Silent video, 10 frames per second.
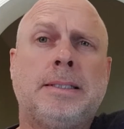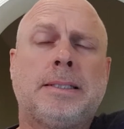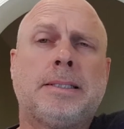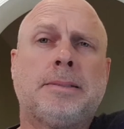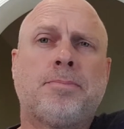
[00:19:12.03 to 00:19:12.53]

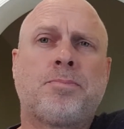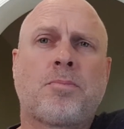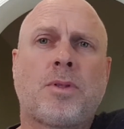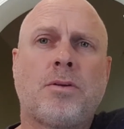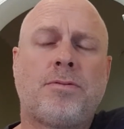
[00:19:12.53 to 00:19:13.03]

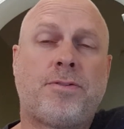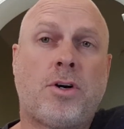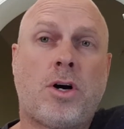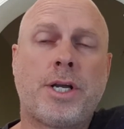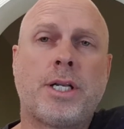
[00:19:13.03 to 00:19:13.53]
for
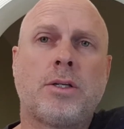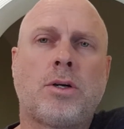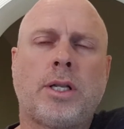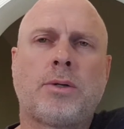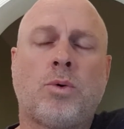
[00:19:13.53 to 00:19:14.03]
high-end
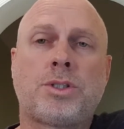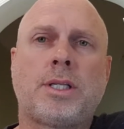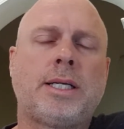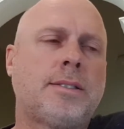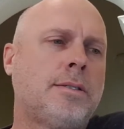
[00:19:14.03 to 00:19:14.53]
watch
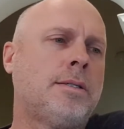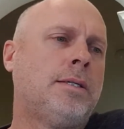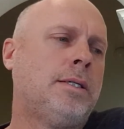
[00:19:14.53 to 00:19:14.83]
collectors,